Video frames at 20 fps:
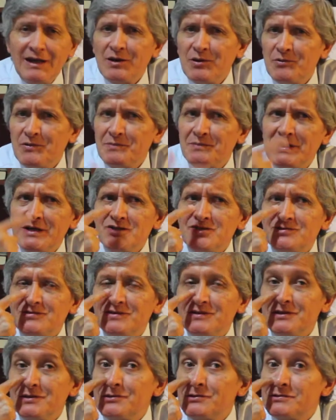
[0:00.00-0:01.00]
We mentioned
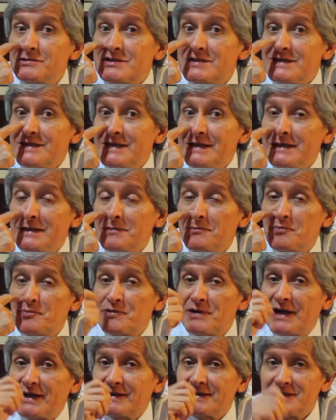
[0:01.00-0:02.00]
the old saying,
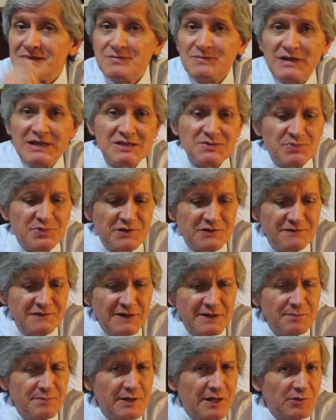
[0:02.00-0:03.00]
practice makes
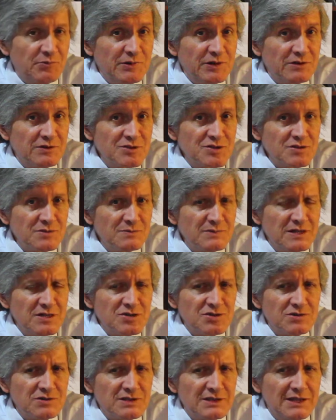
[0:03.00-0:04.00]
perfect, but we also
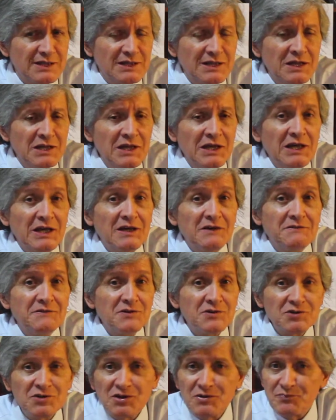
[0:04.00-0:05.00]
mentioned that if
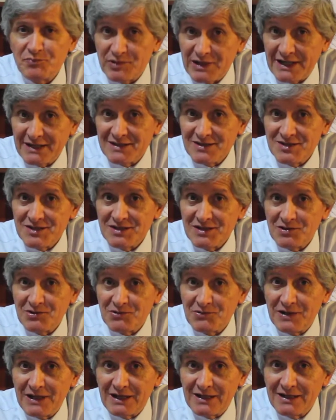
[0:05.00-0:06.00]
you're not practicing
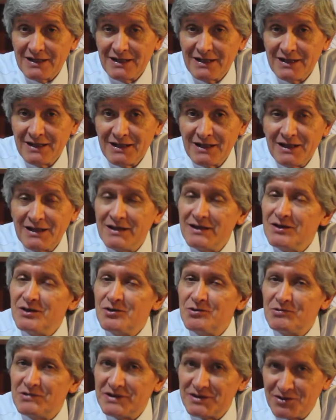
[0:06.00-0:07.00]
correctly,
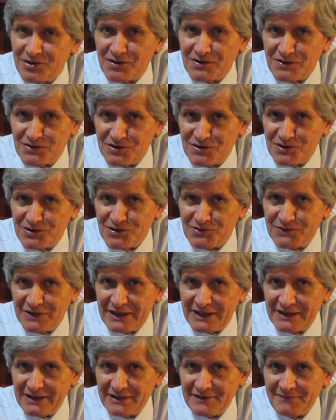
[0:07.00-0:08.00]
you will not learn
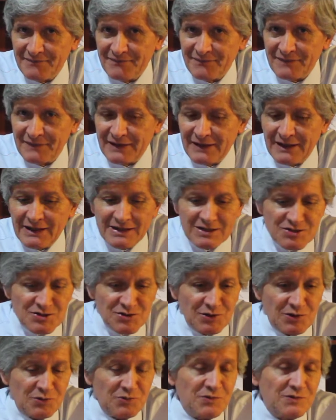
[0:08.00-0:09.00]
correctly.
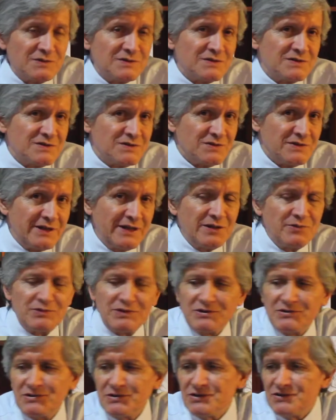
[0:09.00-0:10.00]
So today we're
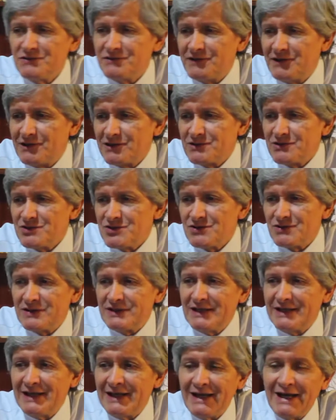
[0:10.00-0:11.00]
going to focus on
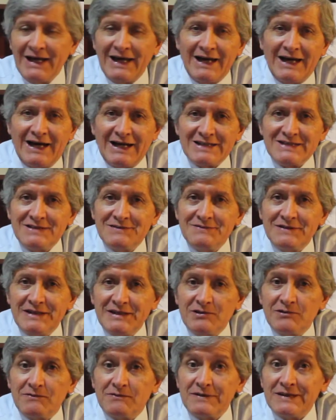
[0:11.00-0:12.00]
the
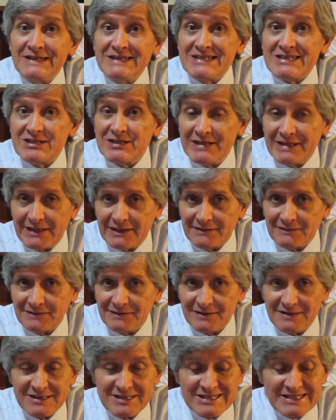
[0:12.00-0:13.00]
activity of listening,
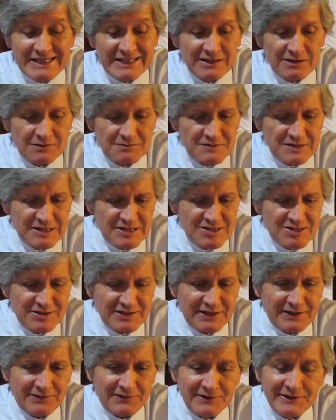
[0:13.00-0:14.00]
the skill of
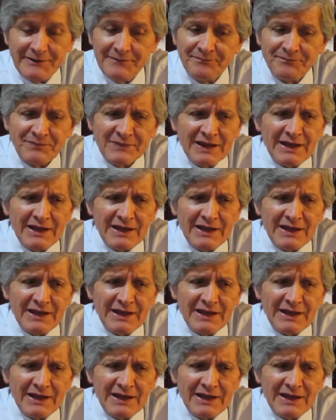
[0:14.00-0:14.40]
listening, okay?